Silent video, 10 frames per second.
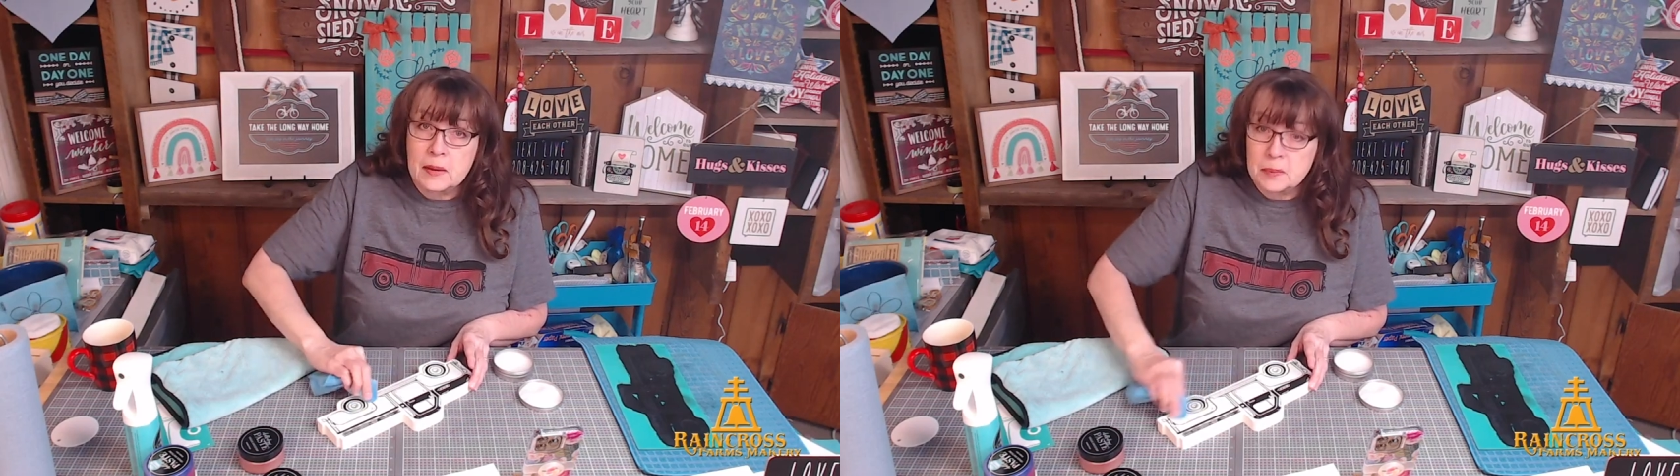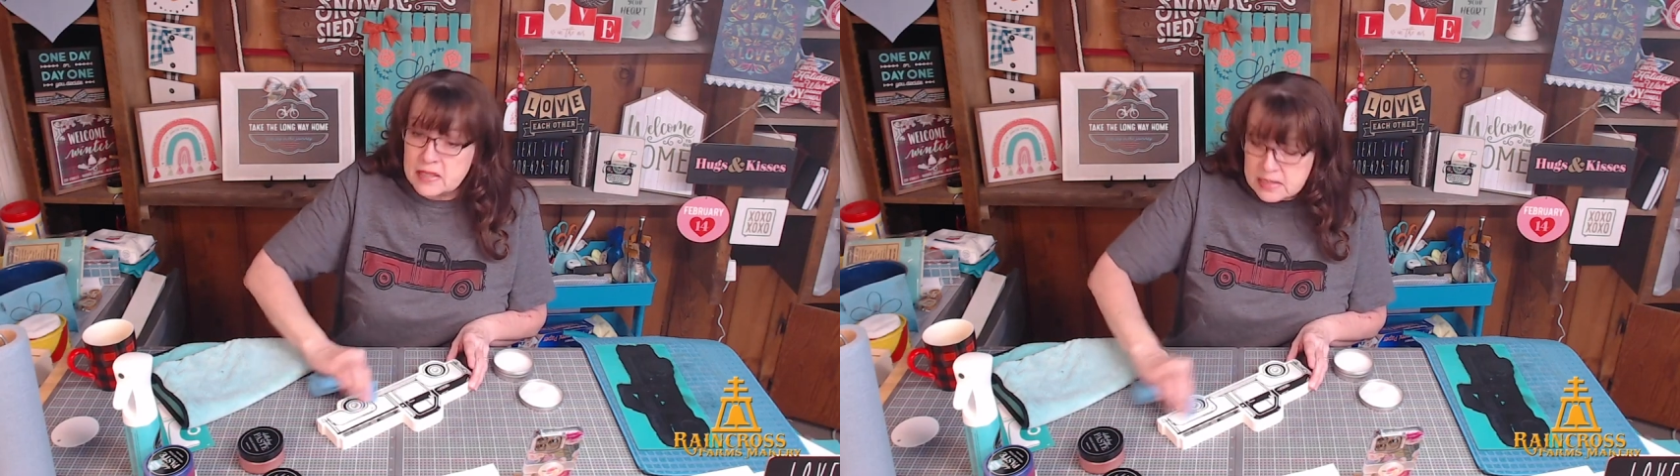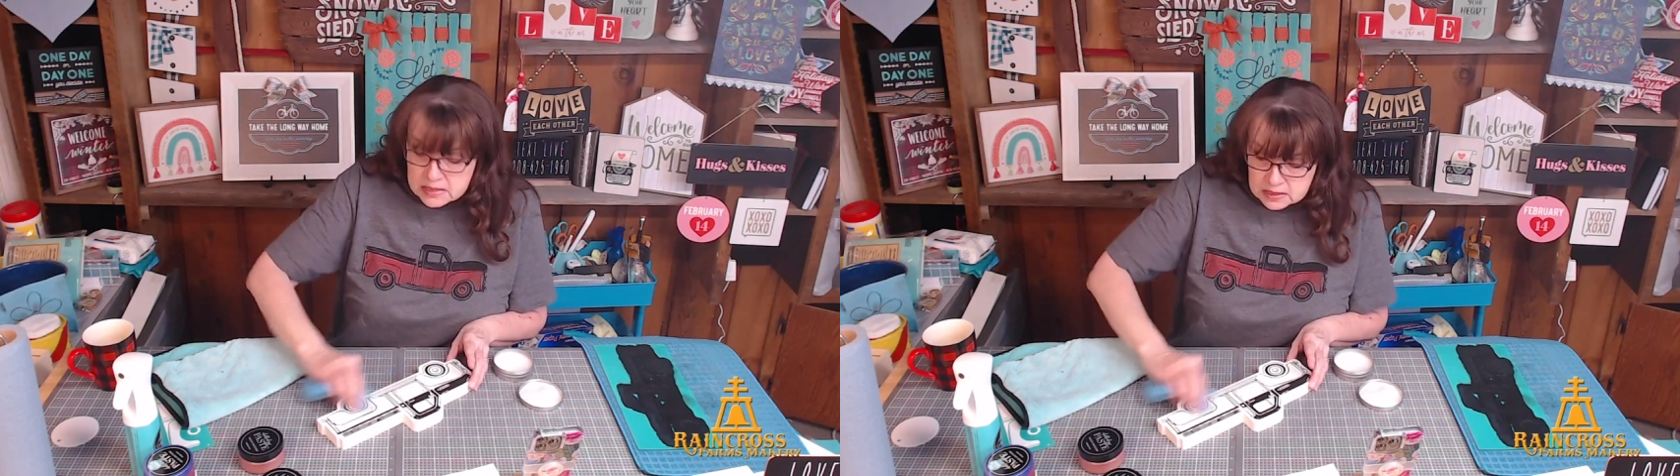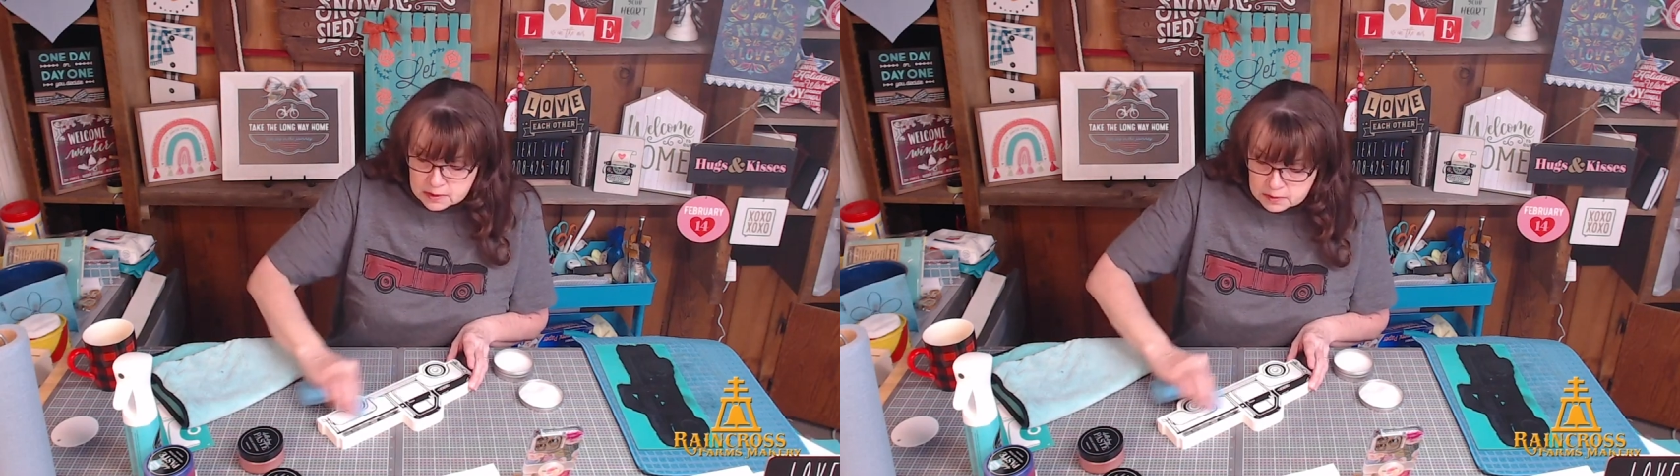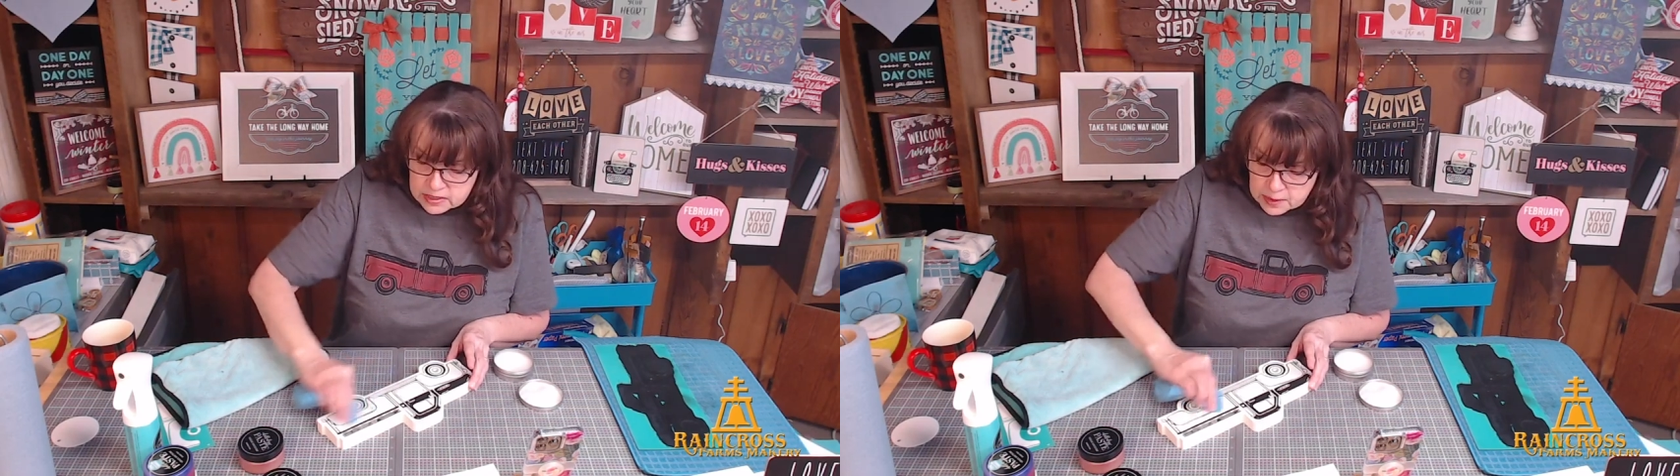please
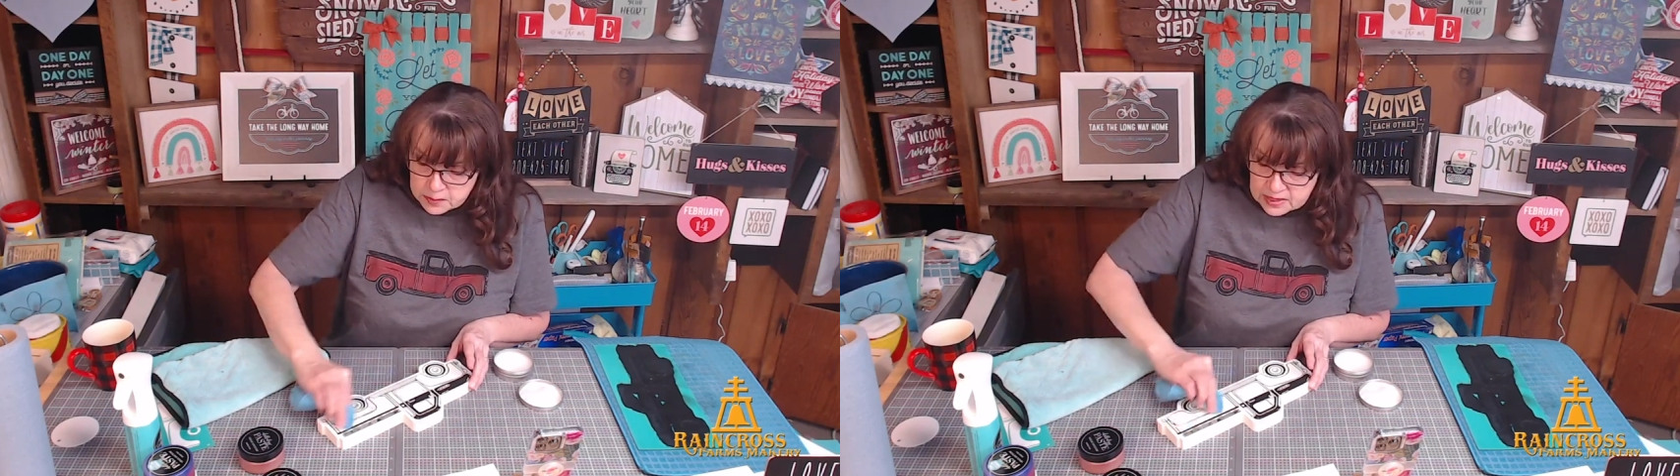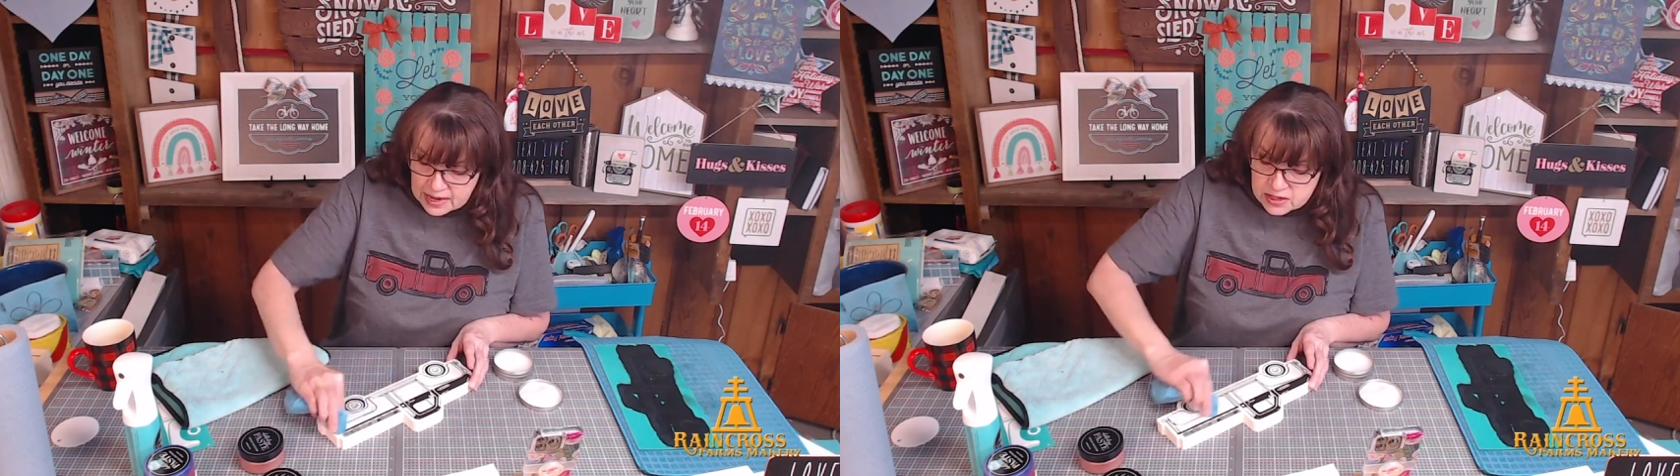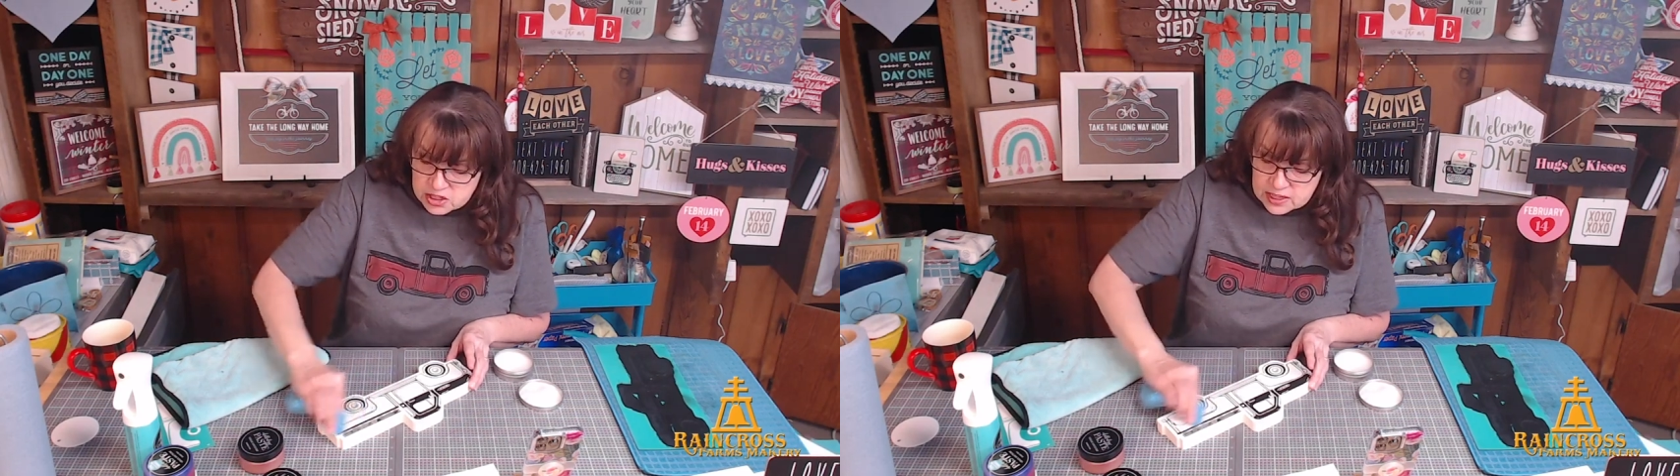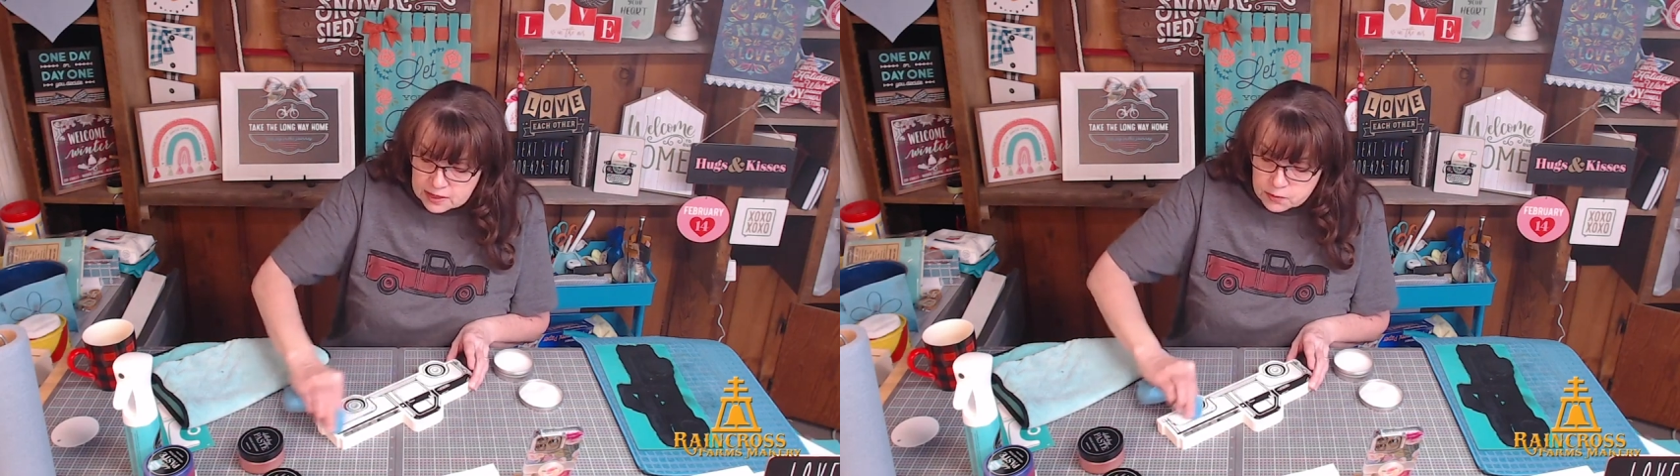type in hashtag